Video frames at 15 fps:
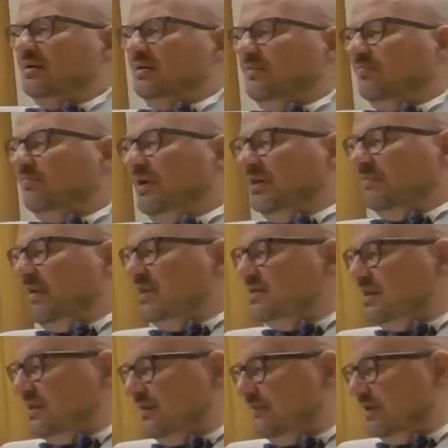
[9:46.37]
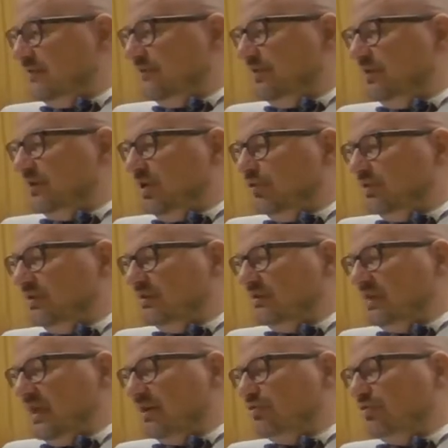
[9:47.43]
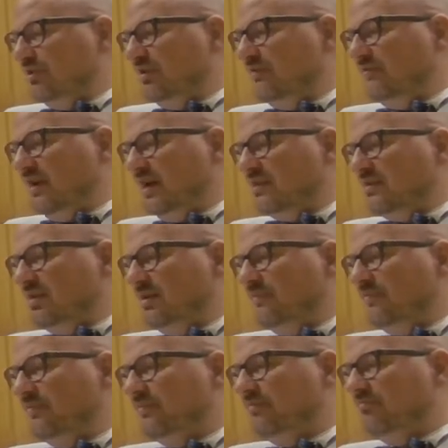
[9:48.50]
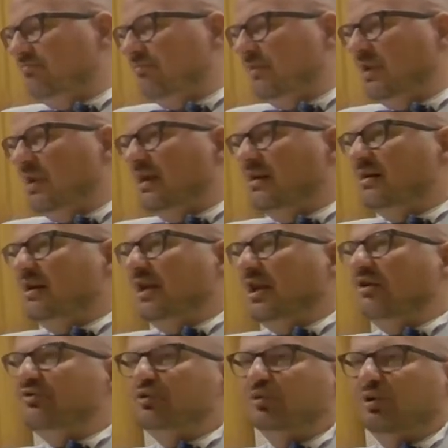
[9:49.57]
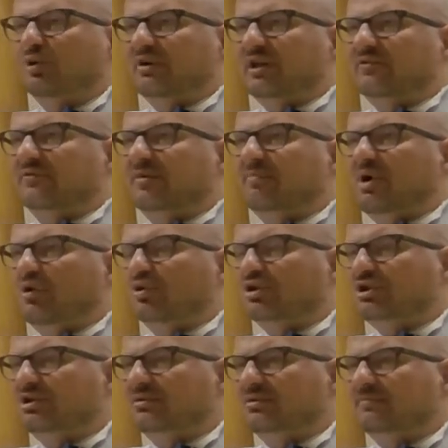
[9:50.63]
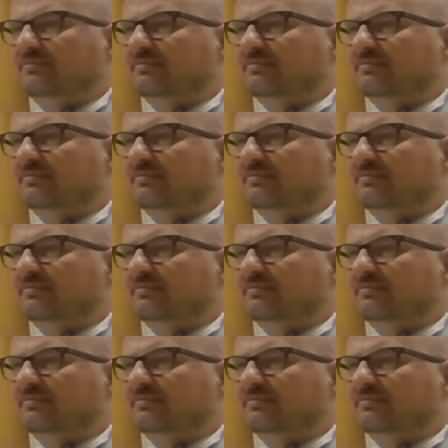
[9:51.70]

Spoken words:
But basically what we noticed actually that if you look at the motion,